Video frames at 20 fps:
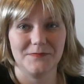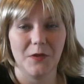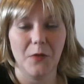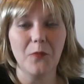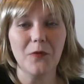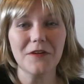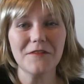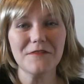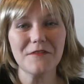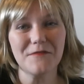
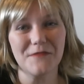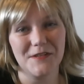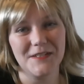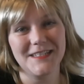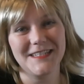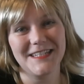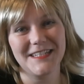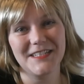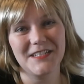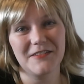One of the
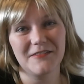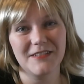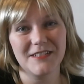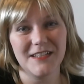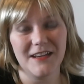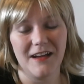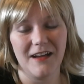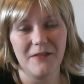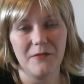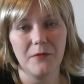first things you are
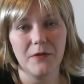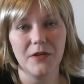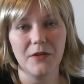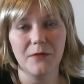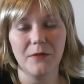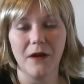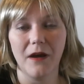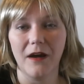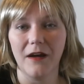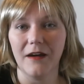taught when
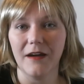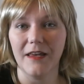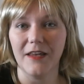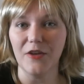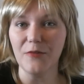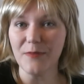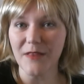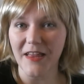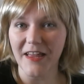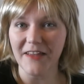you are
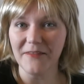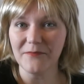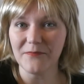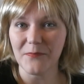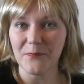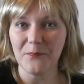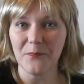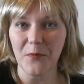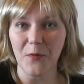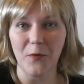in a play
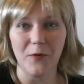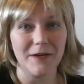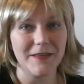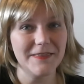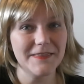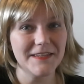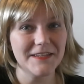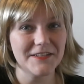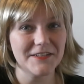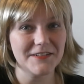or
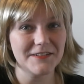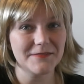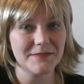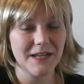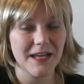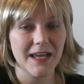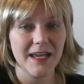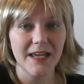in theater